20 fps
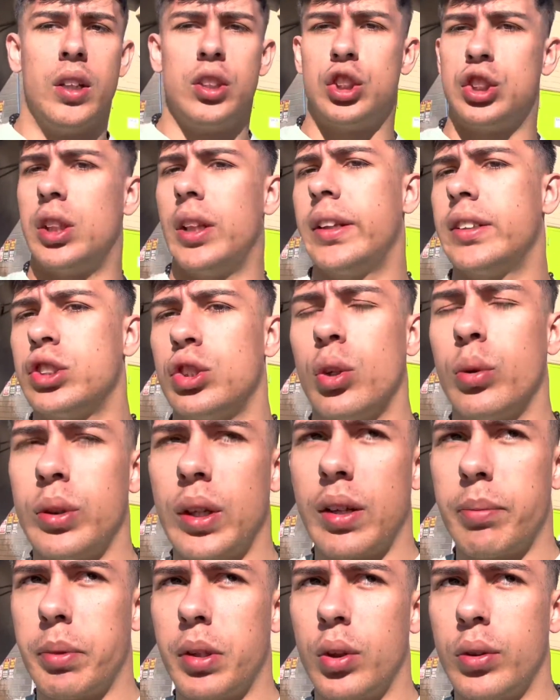just let us know
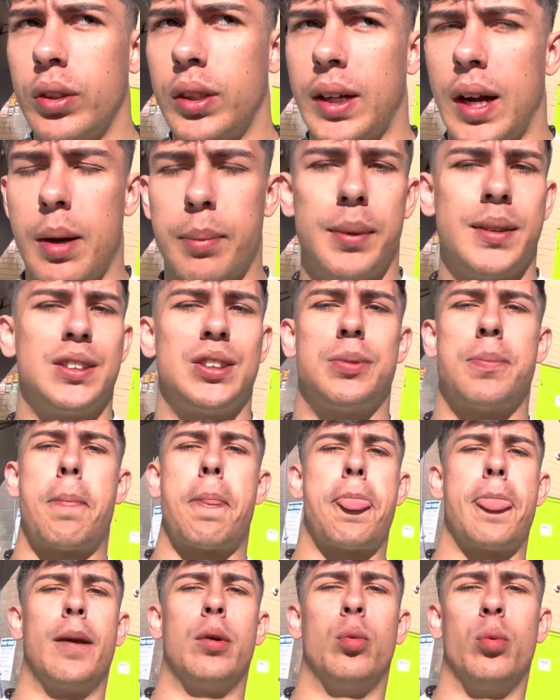down below in the comments
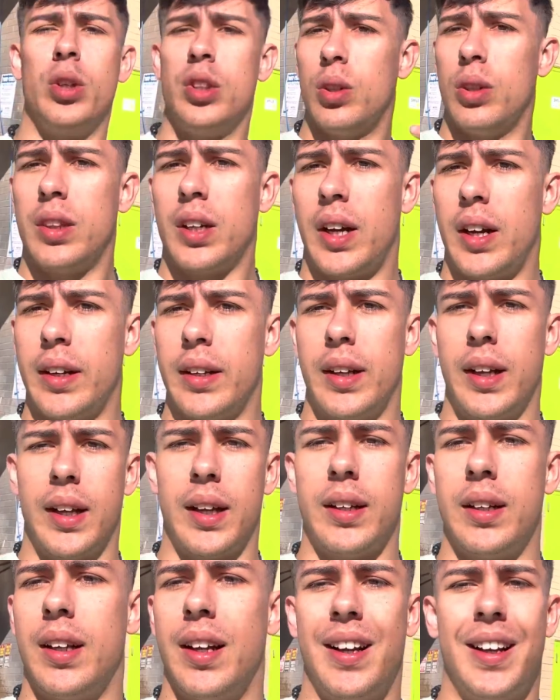what you thought
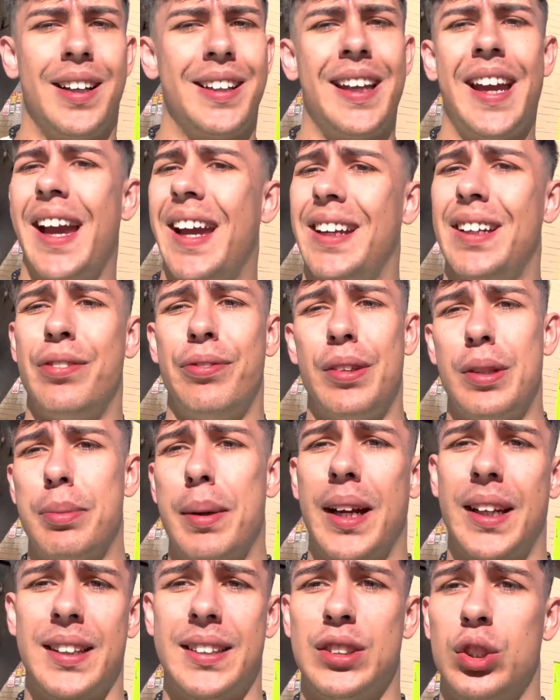and yeah any
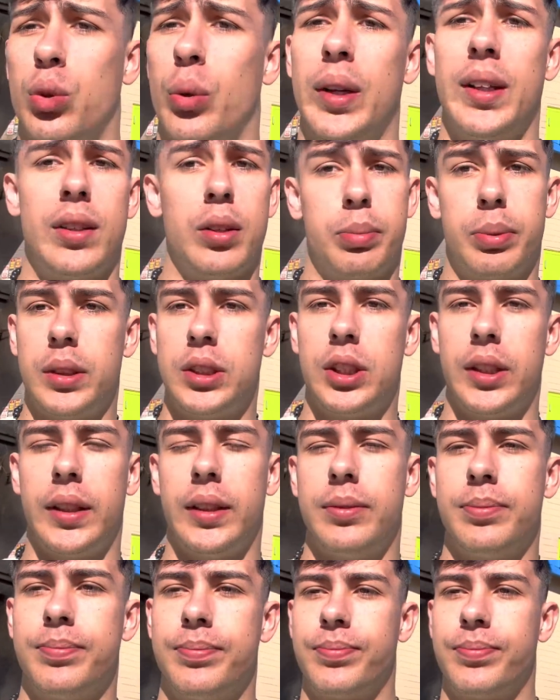feedback is greatly appreciated